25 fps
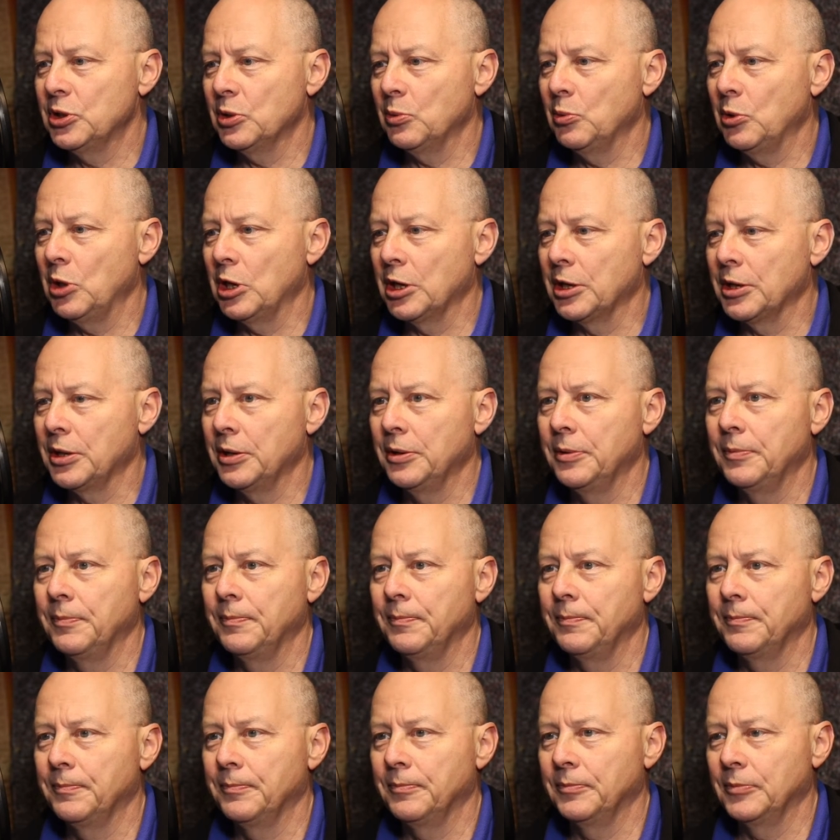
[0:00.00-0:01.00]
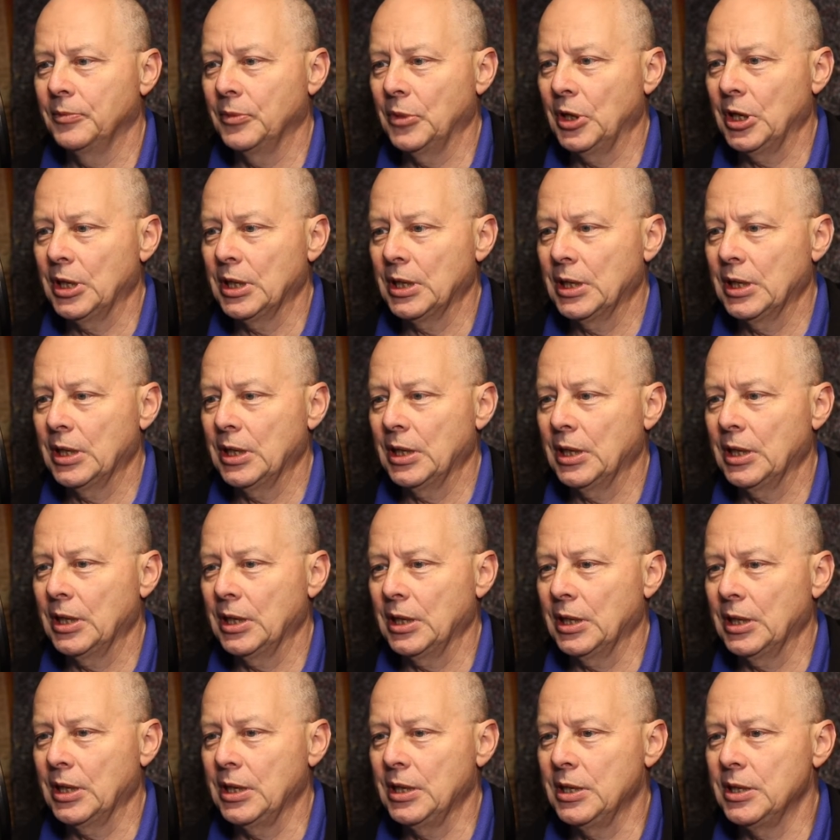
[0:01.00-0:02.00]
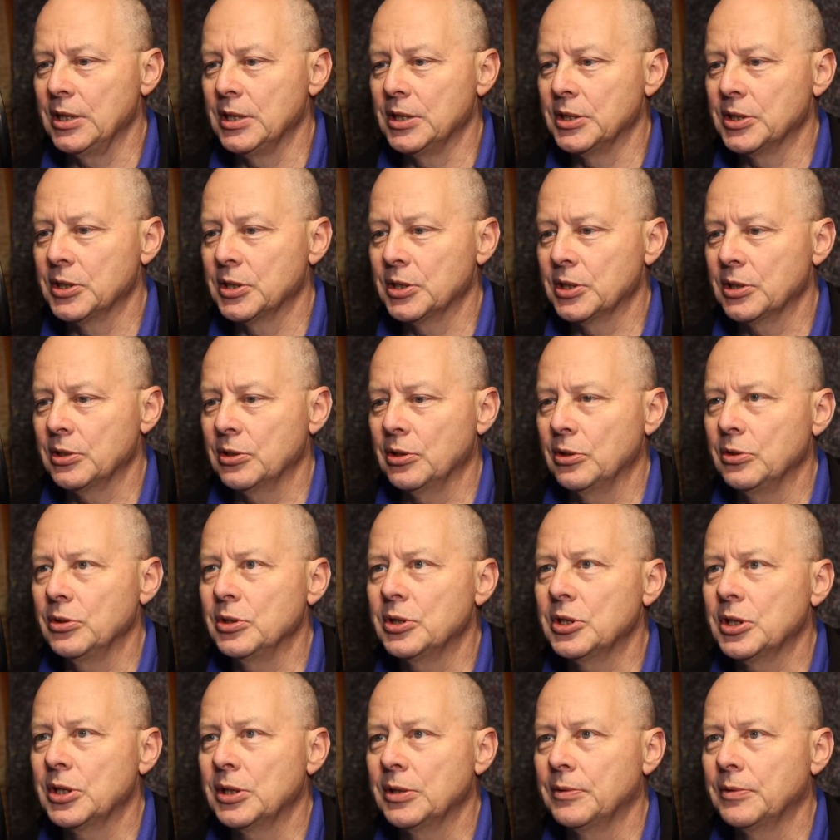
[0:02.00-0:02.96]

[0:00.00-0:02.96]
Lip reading: 1 is good.